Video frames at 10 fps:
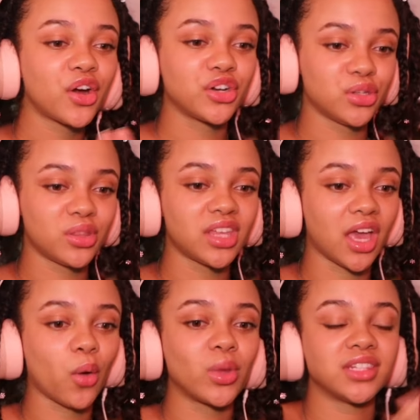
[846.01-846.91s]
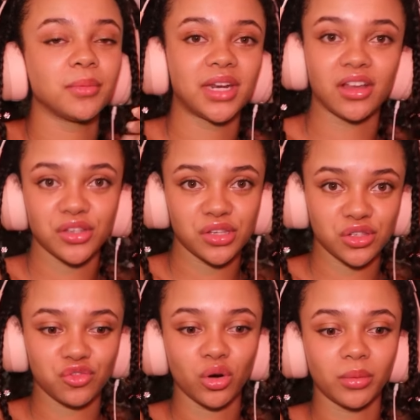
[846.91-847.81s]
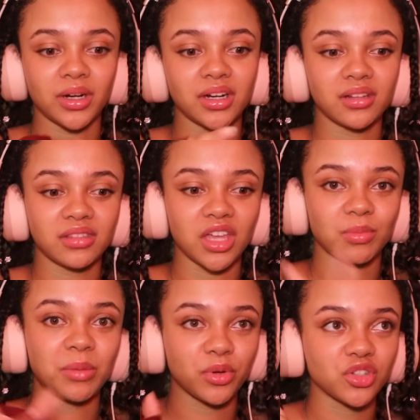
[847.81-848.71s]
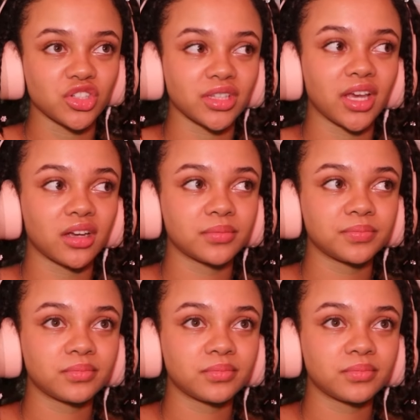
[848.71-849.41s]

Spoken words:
Or do you think when somebody else is forward, the other people should, like,